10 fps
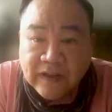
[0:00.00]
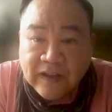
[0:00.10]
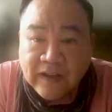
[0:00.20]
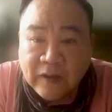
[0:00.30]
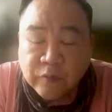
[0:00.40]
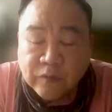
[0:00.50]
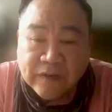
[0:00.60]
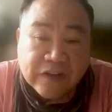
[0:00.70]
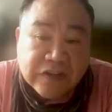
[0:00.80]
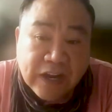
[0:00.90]
I wouldn't
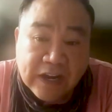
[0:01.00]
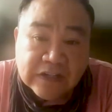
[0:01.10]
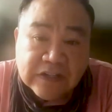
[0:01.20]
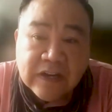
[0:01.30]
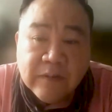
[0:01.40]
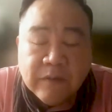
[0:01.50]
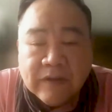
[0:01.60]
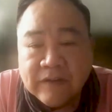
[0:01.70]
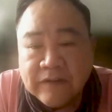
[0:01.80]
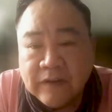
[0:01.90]
say changed,
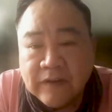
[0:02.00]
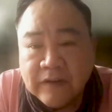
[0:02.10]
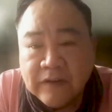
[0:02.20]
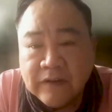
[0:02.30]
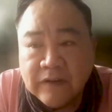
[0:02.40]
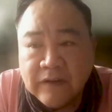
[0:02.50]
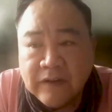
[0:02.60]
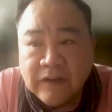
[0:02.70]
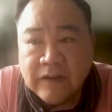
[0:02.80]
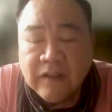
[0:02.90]
because
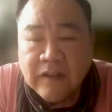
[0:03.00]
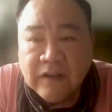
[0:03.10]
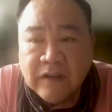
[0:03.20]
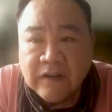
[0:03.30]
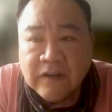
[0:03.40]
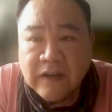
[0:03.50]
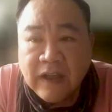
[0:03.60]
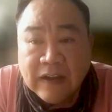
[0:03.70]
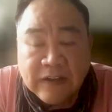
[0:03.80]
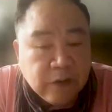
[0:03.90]
the
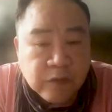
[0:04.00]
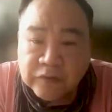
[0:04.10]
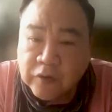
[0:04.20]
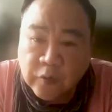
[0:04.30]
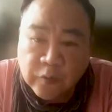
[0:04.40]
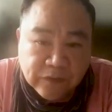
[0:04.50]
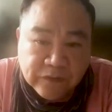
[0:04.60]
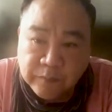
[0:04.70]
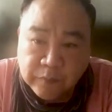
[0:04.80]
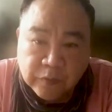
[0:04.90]
idea was always
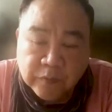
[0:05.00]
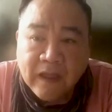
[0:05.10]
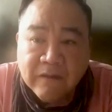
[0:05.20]
to build